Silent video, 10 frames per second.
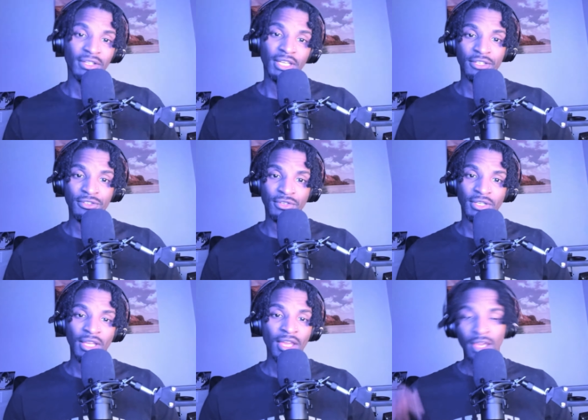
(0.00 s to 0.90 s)
industry
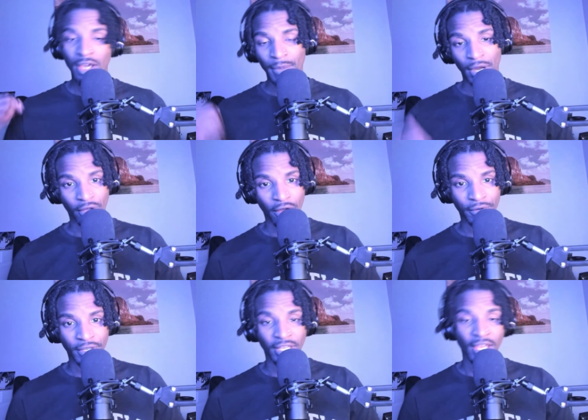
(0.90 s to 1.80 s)
about
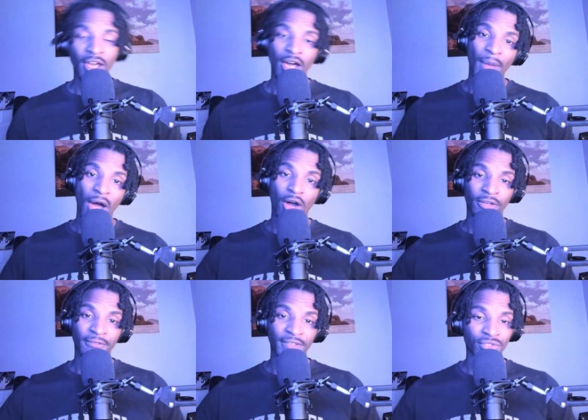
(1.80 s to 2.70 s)
coding, about
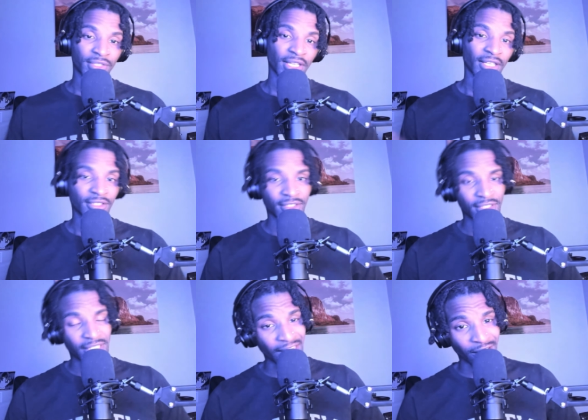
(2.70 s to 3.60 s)
artificial intelligence
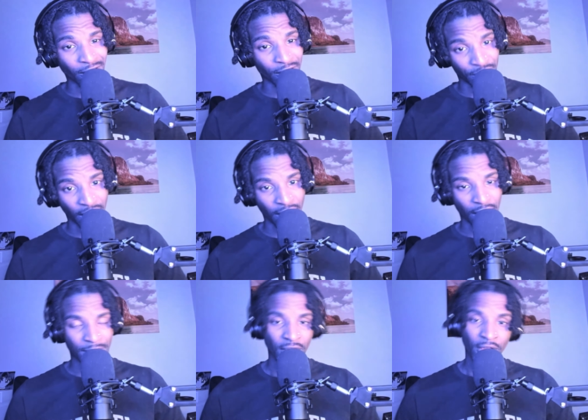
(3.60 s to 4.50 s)
taking our jobs,
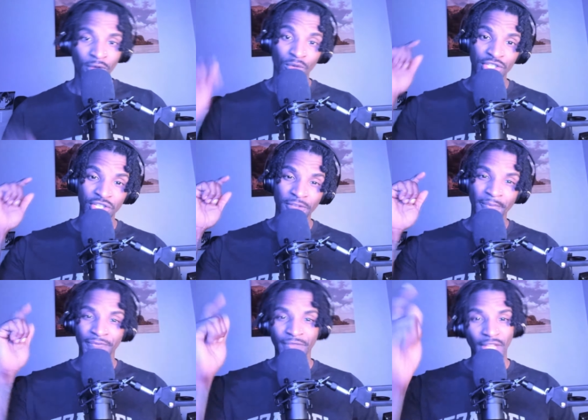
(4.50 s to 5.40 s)
which
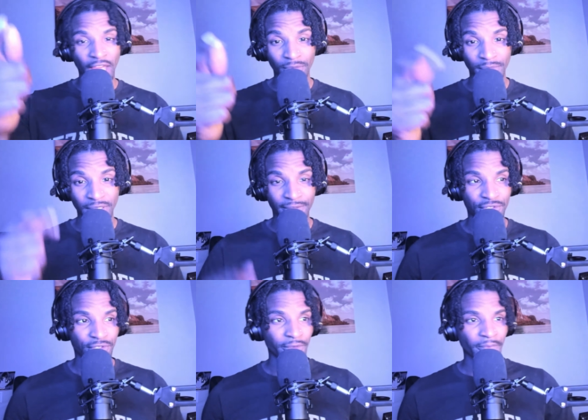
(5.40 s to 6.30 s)
I don't believe is
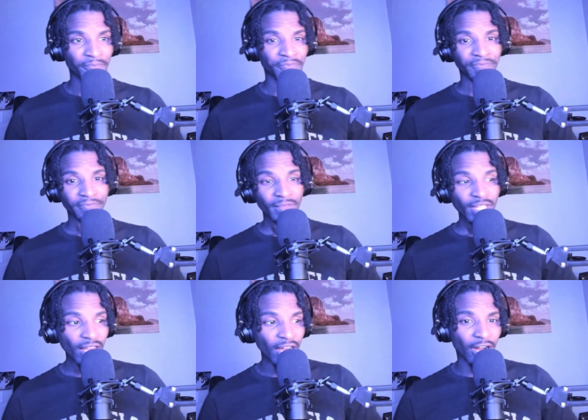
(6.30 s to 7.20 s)
true.
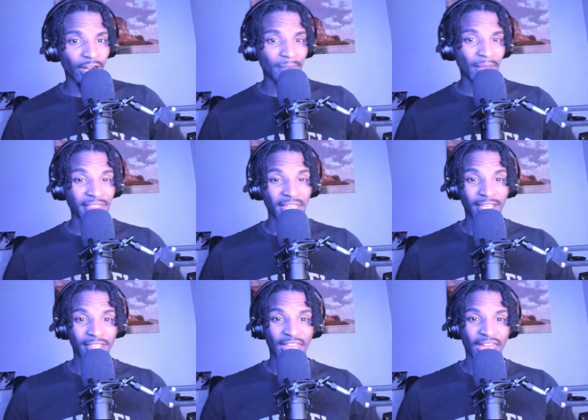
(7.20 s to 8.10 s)
Um, I think
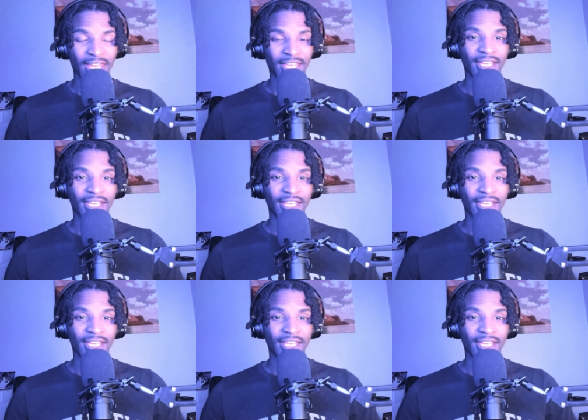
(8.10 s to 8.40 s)
that